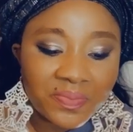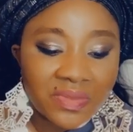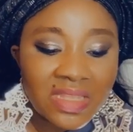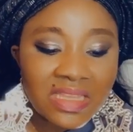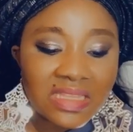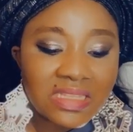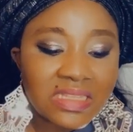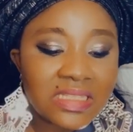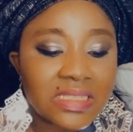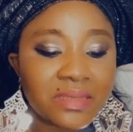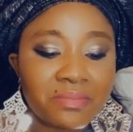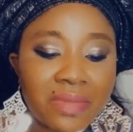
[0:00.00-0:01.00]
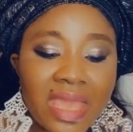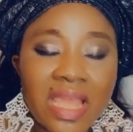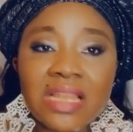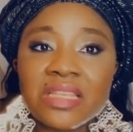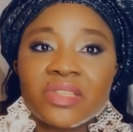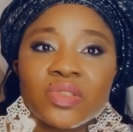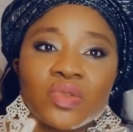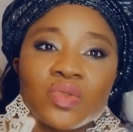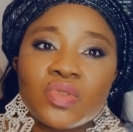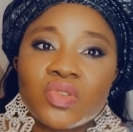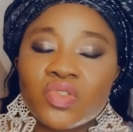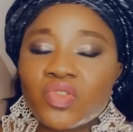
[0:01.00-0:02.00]
the smell is so
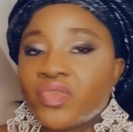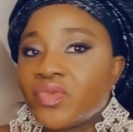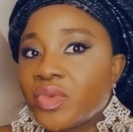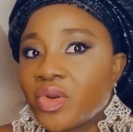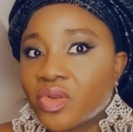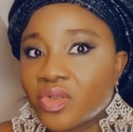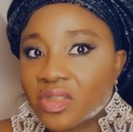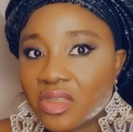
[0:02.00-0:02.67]
strong.